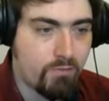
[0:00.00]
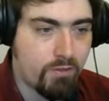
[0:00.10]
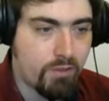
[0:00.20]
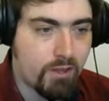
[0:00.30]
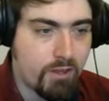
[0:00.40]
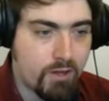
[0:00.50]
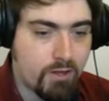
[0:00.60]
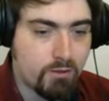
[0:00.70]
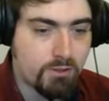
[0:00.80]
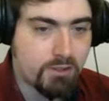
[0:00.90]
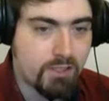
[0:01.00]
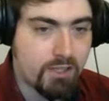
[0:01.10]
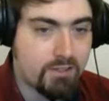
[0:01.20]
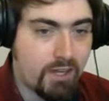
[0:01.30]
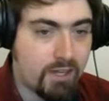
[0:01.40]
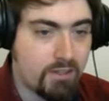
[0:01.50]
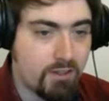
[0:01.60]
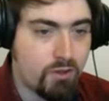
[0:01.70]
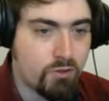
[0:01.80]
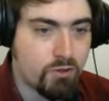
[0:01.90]
the coastlines and a
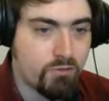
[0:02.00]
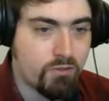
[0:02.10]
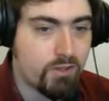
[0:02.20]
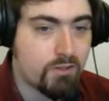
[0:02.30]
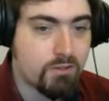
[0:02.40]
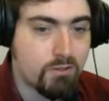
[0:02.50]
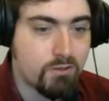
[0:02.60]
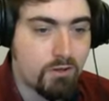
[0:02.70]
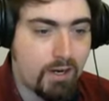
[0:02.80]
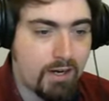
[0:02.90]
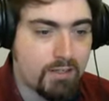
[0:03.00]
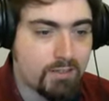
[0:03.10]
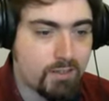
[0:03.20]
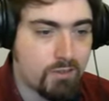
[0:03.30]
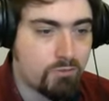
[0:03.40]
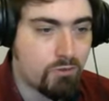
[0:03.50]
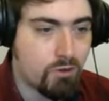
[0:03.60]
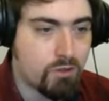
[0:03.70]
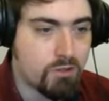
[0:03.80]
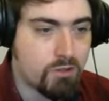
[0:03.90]
lot of these icy
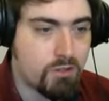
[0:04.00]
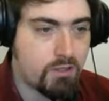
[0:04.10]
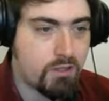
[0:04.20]
rocks.